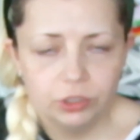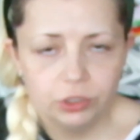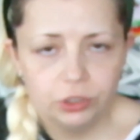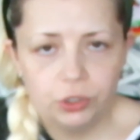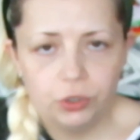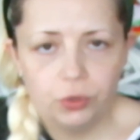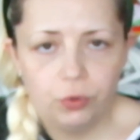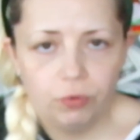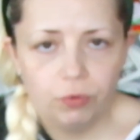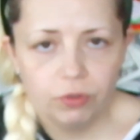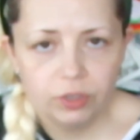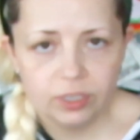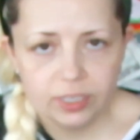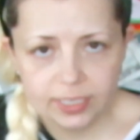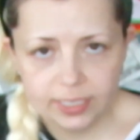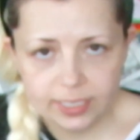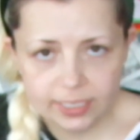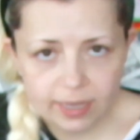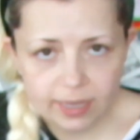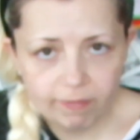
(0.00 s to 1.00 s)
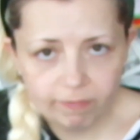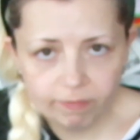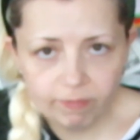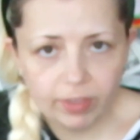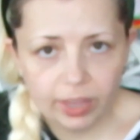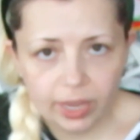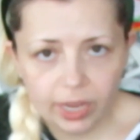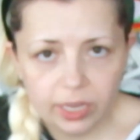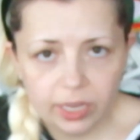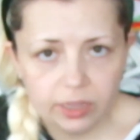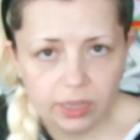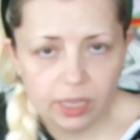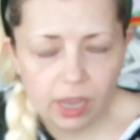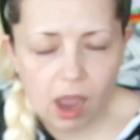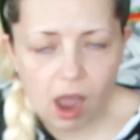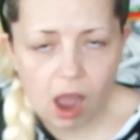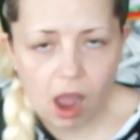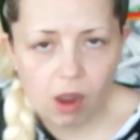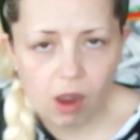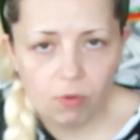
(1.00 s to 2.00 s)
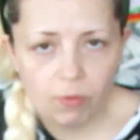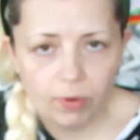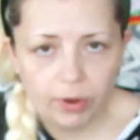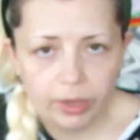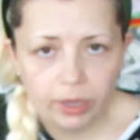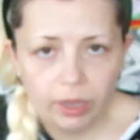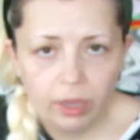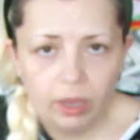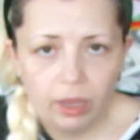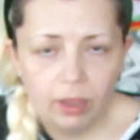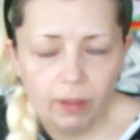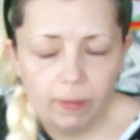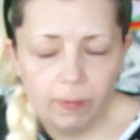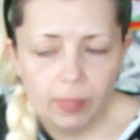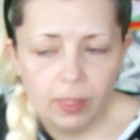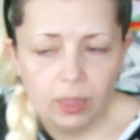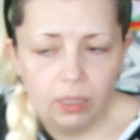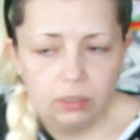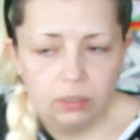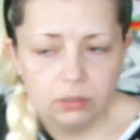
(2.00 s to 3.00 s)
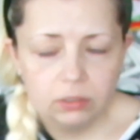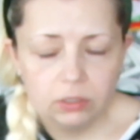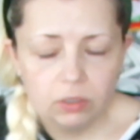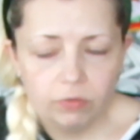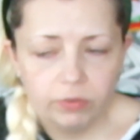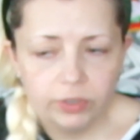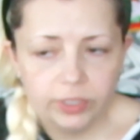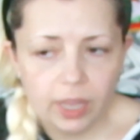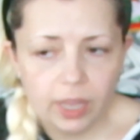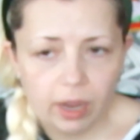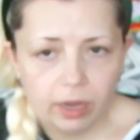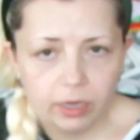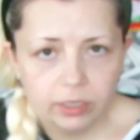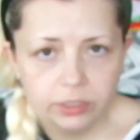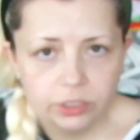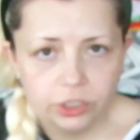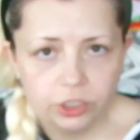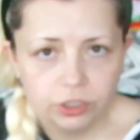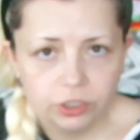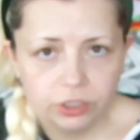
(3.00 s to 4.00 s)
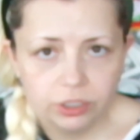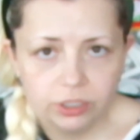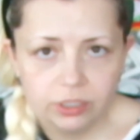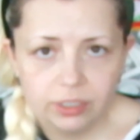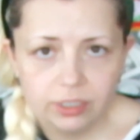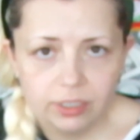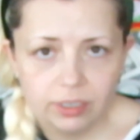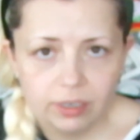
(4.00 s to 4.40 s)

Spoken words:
do something in a hurry, so that I can just